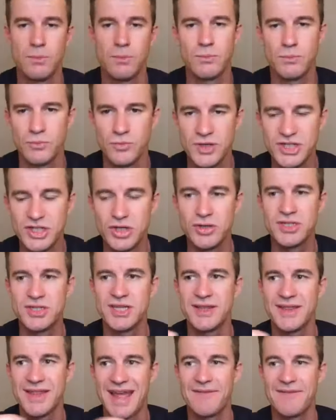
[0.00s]

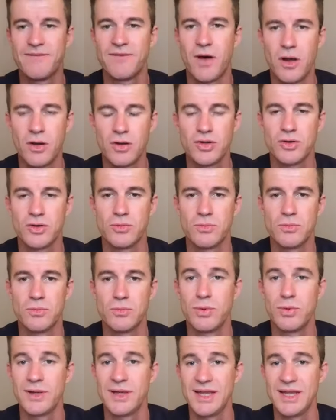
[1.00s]
reducing that volume,
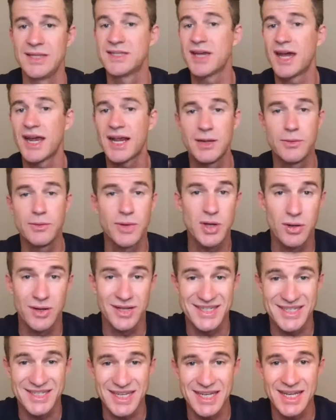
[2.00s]
in cycling we call it
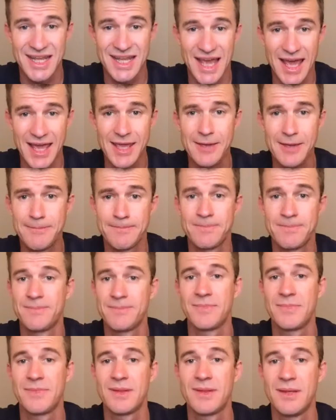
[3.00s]
C D A.
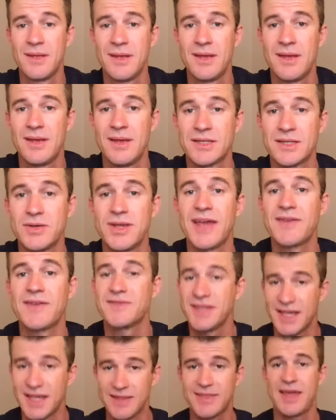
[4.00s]
So you have to
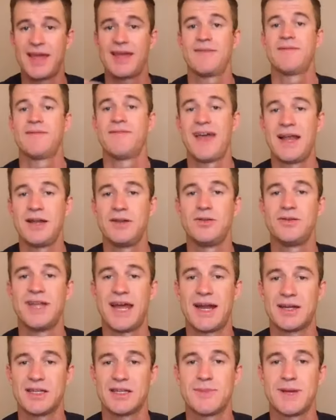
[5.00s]
get that value
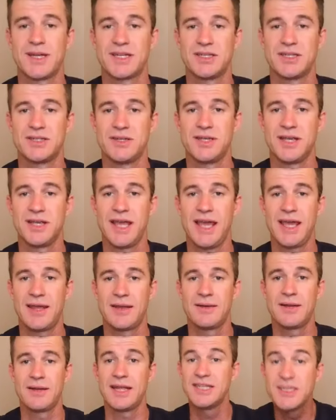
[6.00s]
down as much as you
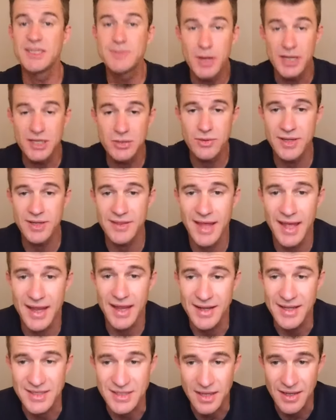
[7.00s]
can. And just by doing that,
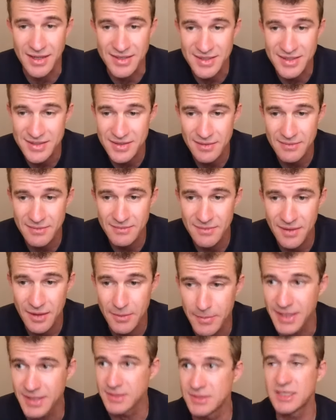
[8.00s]
it's, it's I
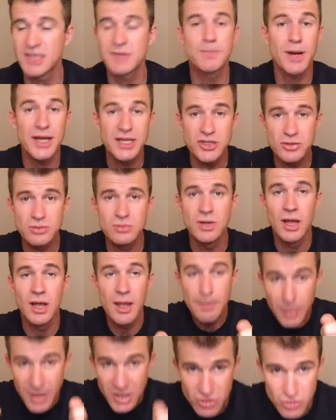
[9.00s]
mean, just by,
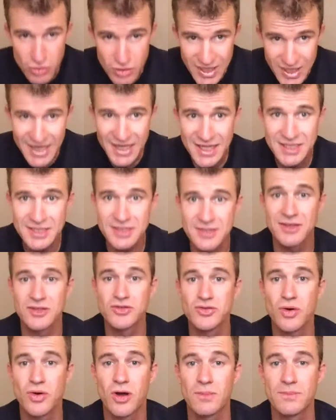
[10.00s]
by getting into the
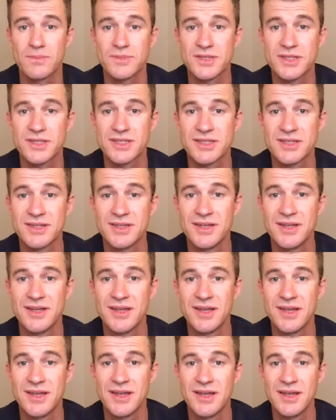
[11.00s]
drops,
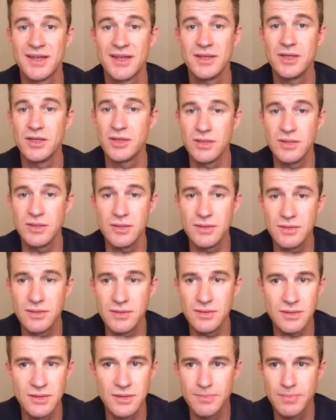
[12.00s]
you,
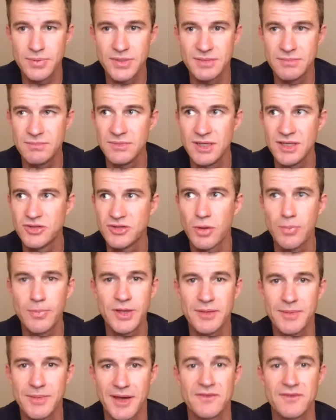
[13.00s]
you, you're dropping about